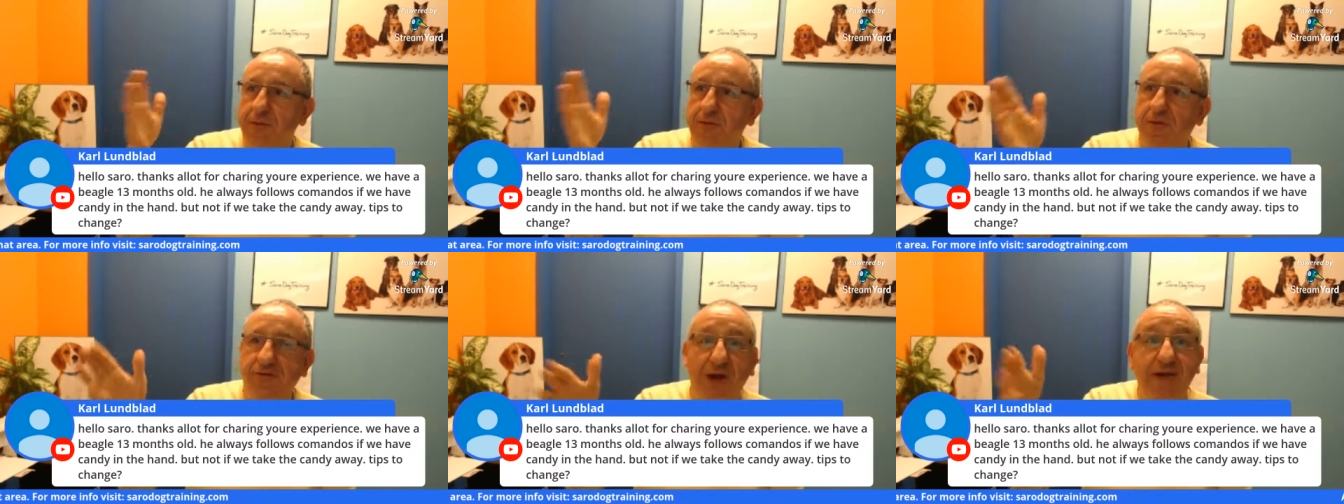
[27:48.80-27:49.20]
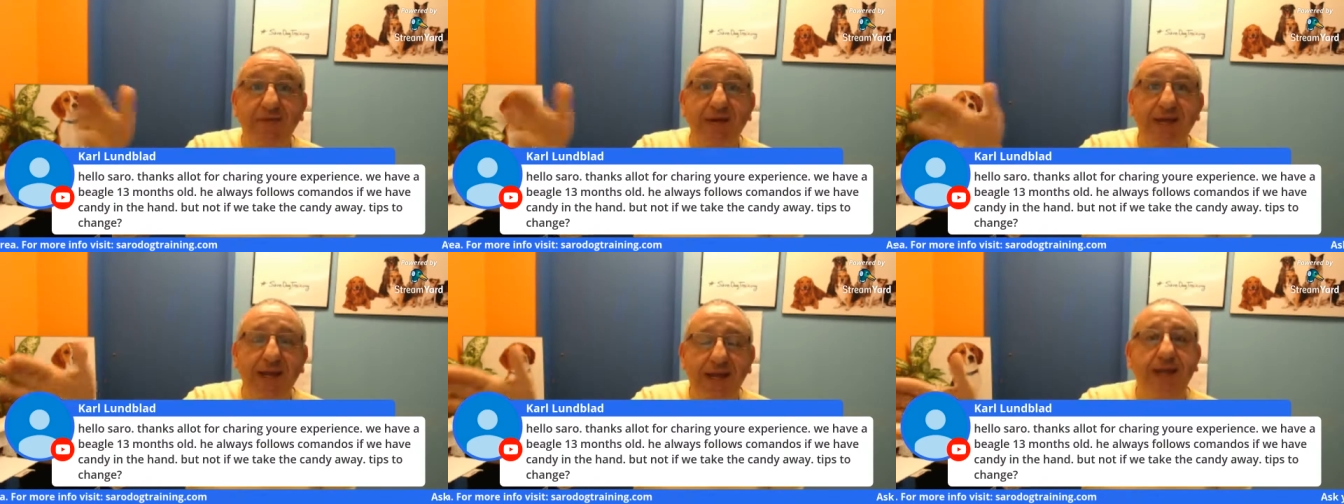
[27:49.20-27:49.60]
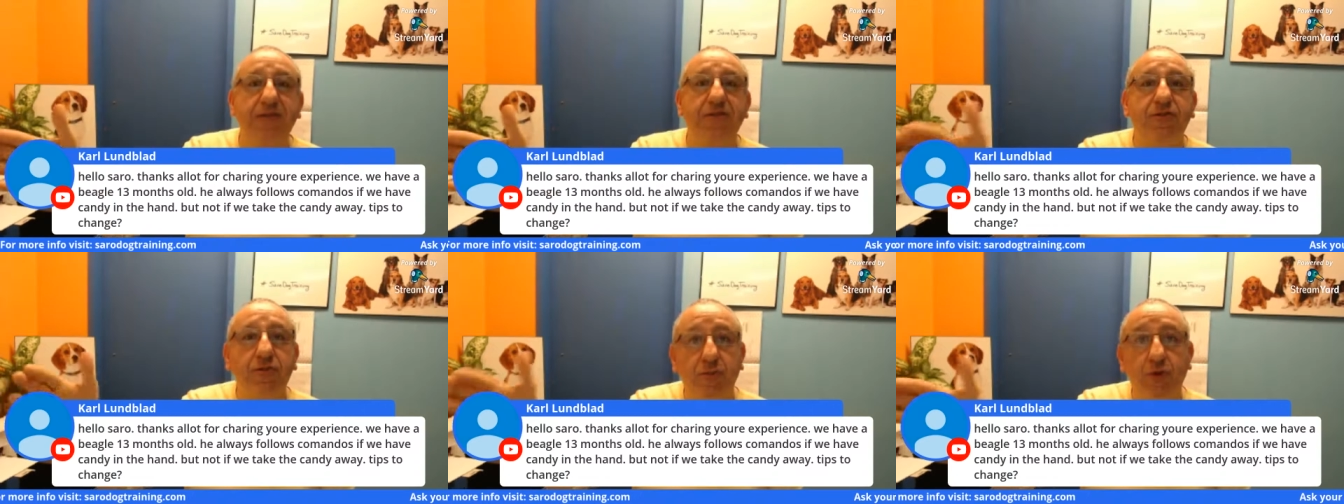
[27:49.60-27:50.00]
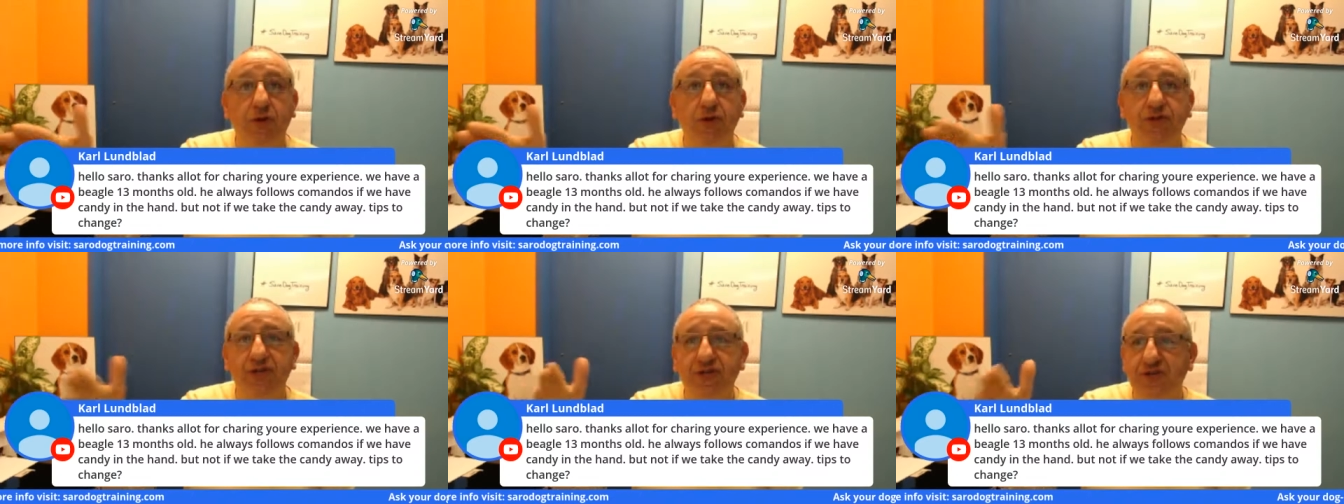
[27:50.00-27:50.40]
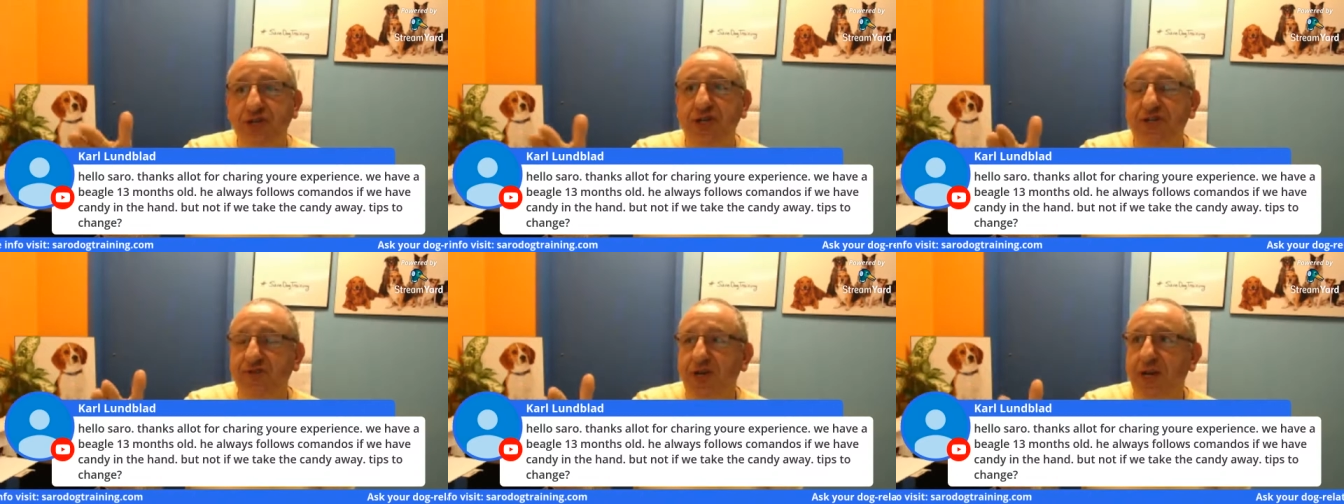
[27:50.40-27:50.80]
gravitating towards
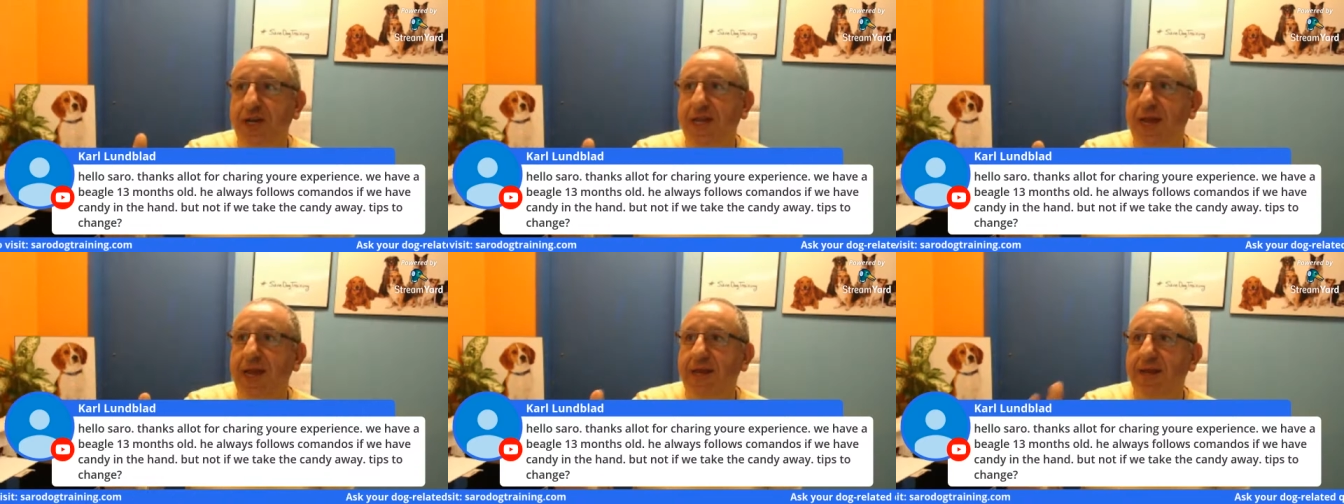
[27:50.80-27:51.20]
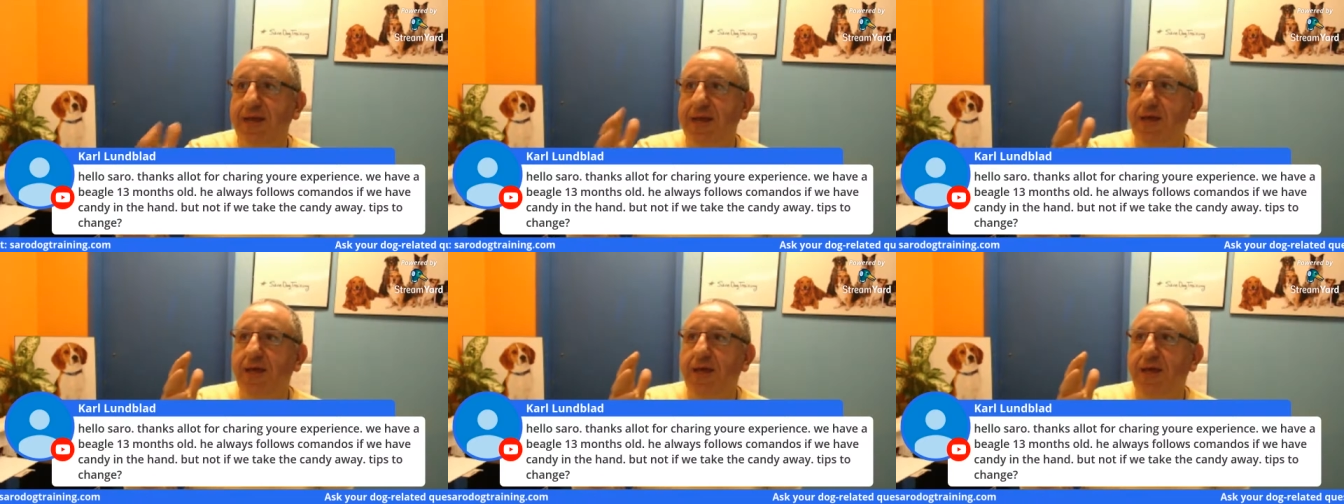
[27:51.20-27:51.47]
treat training and